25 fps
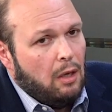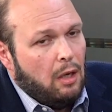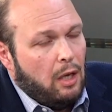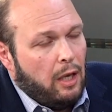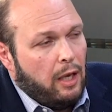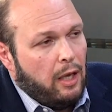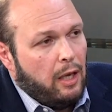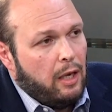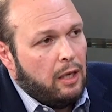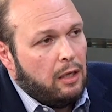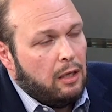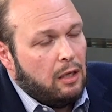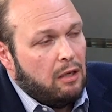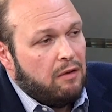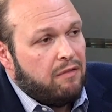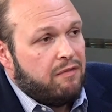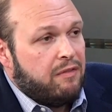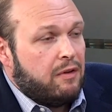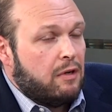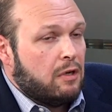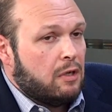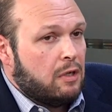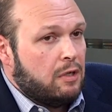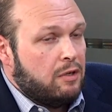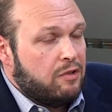And if
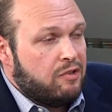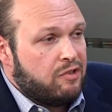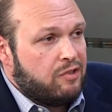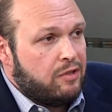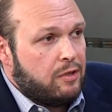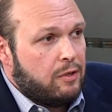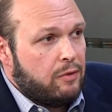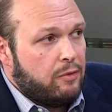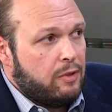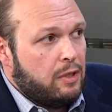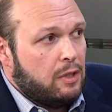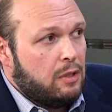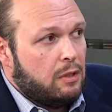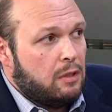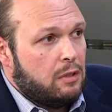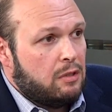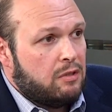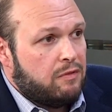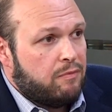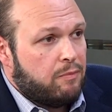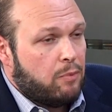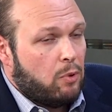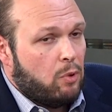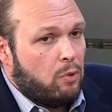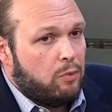they're considering
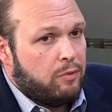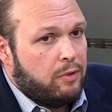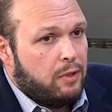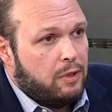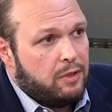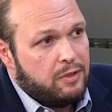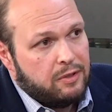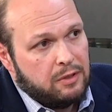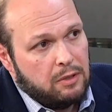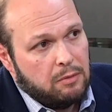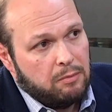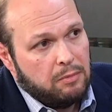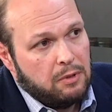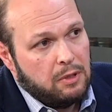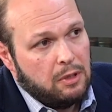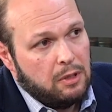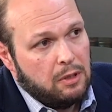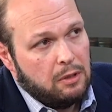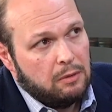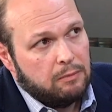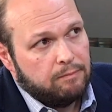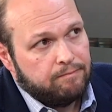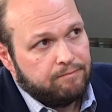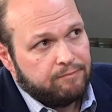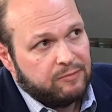this protest to
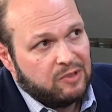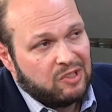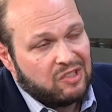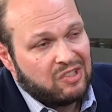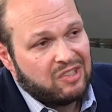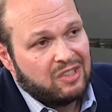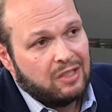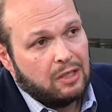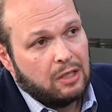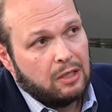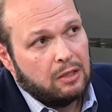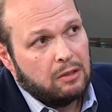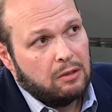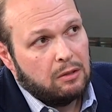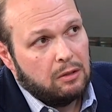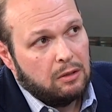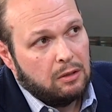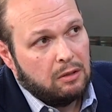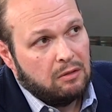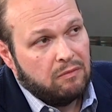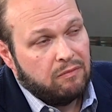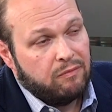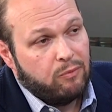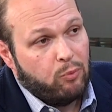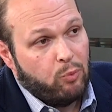be a signal
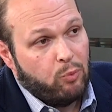of